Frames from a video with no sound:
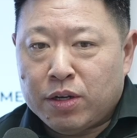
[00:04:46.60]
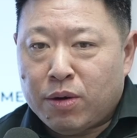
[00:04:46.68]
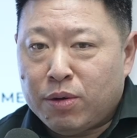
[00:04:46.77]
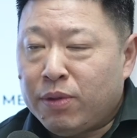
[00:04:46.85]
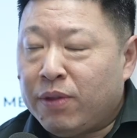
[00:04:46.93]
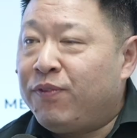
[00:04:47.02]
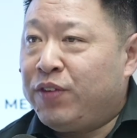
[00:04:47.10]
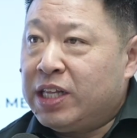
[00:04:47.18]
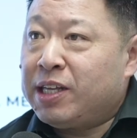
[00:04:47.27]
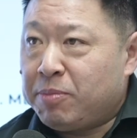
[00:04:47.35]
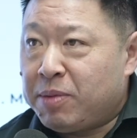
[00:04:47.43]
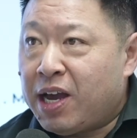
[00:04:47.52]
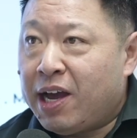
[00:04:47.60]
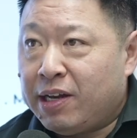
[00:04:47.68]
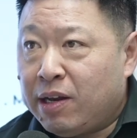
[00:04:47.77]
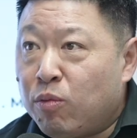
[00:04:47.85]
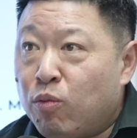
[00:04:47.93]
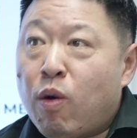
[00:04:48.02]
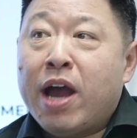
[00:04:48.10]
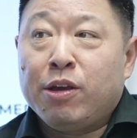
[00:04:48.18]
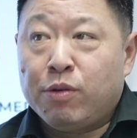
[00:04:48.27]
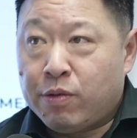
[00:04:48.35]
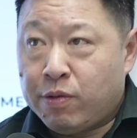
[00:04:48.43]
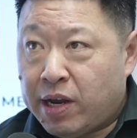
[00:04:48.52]
know the feeling behind it and why
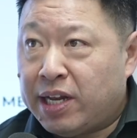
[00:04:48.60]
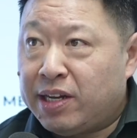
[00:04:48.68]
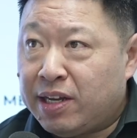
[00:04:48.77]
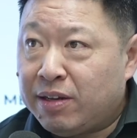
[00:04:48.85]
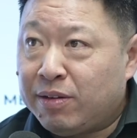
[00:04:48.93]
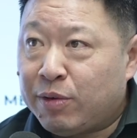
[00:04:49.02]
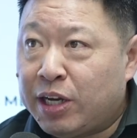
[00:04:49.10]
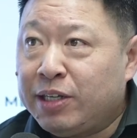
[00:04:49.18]
you created it, right?